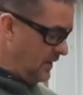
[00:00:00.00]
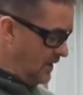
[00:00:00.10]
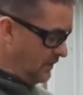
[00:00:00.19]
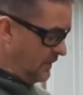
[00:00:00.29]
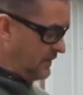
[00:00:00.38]

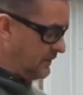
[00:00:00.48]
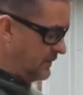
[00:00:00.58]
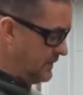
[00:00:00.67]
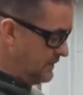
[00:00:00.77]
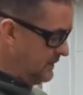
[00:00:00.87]
all the way
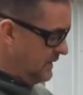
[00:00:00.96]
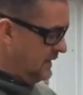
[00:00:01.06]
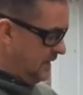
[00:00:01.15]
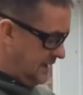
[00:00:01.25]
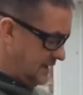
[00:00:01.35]
through
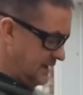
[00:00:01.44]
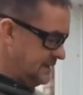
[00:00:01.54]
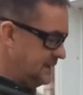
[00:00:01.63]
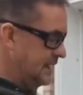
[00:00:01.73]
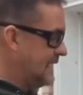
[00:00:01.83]
and
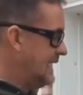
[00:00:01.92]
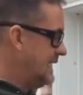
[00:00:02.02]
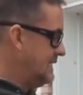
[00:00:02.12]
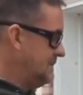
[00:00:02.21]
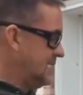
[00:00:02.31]
clean the
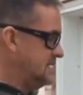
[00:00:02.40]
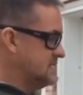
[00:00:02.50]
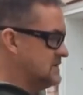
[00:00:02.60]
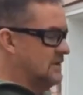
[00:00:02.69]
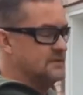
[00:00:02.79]
line and make it
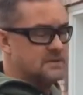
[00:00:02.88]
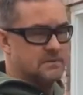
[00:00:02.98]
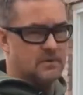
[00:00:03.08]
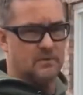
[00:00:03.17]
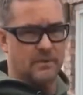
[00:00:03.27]

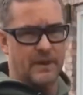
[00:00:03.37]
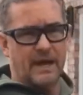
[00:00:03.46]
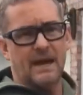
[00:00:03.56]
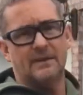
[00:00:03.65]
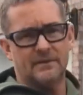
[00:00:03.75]
serviceable
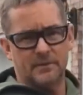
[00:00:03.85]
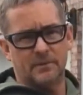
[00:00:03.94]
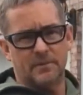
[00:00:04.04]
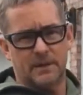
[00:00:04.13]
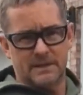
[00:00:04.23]
without having to
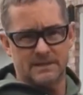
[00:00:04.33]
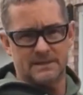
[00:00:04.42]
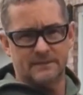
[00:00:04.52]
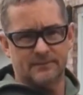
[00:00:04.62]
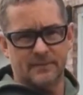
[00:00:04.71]
replace
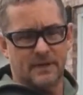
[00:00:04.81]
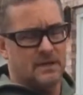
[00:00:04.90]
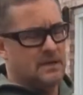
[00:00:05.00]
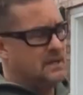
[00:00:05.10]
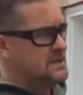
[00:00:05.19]

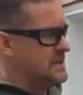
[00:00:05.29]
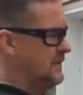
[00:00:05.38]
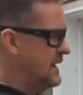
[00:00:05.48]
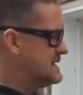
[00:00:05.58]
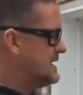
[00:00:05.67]
it. So
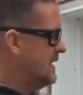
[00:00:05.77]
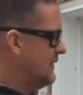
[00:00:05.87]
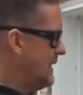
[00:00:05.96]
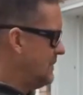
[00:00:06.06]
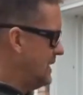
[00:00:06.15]
that
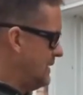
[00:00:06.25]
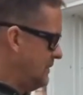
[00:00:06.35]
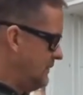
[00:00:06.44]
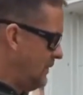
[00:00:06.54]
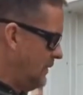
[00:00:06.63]
solved that
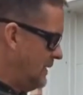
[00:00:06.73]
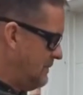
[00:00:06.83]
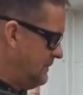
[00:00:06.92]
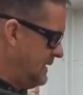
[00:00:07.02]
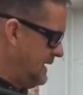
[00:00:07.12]
problem for
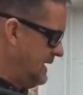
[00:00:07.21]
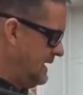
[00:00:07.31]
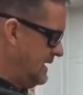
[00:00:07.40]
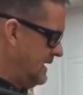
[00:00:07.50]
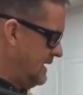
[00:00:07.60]
him,
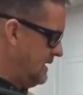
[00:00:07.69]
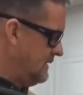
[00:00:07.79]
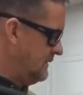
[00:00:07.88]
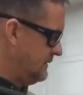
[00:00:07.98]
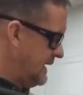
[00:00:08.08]
and
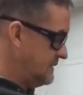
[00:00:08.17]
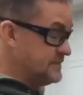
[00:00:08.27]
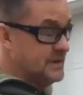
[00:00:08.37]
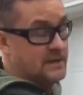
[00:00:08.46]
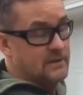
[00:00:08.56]
that was
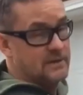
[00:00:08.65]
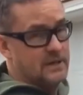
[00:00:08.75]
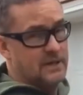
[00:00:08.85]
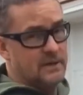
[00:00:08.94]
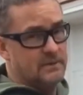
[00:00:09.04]
really good to
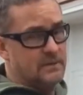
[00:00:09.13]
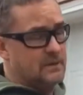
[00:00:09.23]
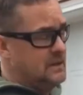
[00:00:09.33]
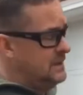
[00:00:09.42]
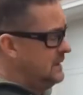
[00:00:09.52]
know.
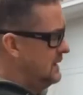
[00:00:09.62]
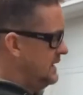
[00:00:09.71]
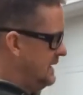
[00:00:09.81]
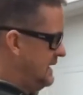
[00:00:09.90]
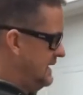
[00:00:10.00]

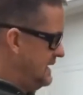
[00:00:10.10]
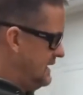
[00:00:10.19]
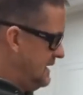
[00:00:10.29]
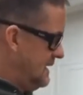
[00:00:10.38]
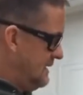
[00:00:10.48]

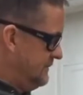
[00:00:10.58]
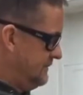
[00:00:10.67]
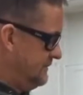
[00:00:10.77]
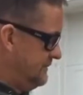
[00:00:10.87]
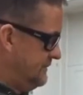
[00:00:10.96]
And
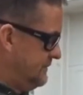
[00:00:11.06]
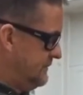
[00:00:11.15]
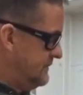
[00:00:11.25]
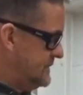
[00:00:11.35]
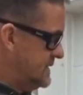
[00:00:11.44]

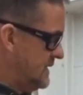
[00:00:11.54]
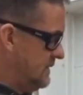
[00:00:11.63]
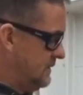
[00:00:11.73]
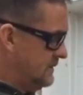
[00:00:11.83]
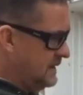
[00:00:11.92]

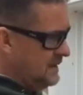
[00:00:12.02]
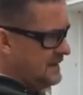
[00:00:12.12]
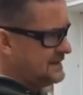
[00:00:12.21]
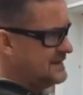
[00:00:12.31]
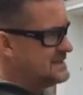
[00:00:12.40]
so, yeah,
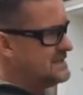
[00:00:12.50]
at this